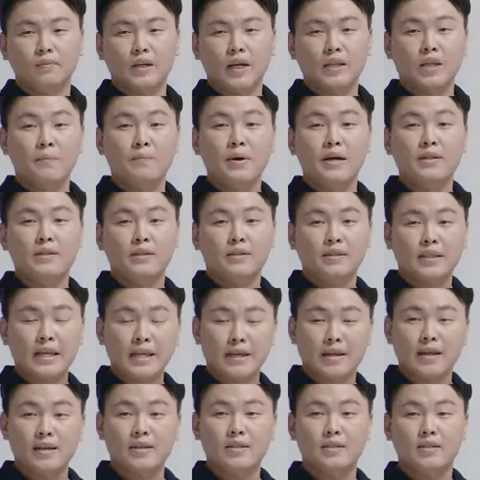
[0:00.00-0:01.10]
And the best
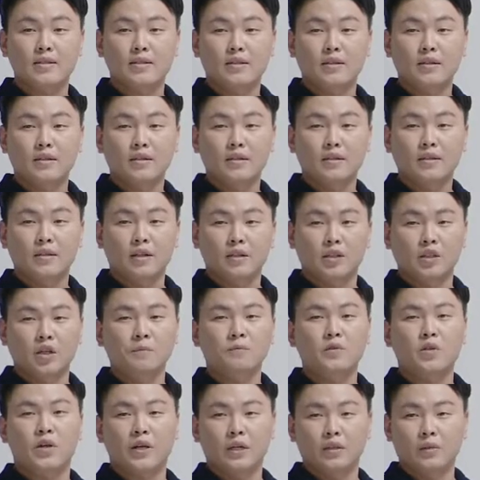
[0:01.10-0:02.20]
thing is, the
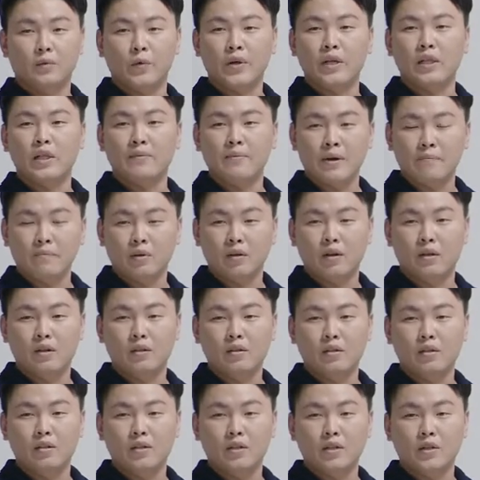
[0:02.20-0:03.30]
software will remember
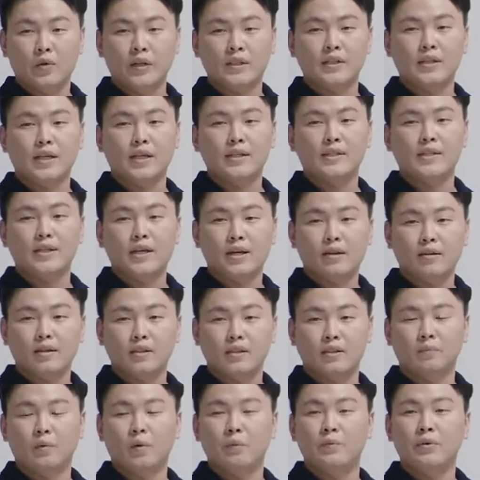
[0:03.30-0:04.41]
your scan
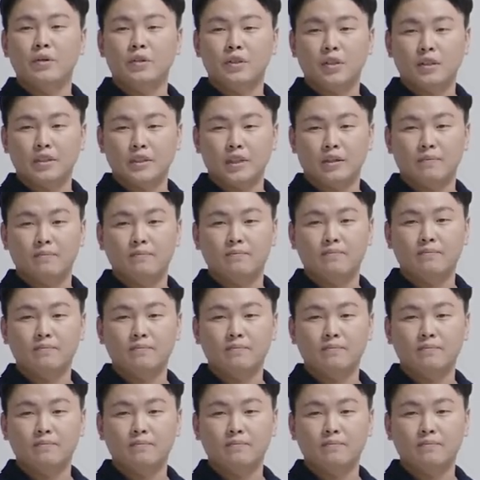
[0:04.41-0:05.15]
sequence for future job.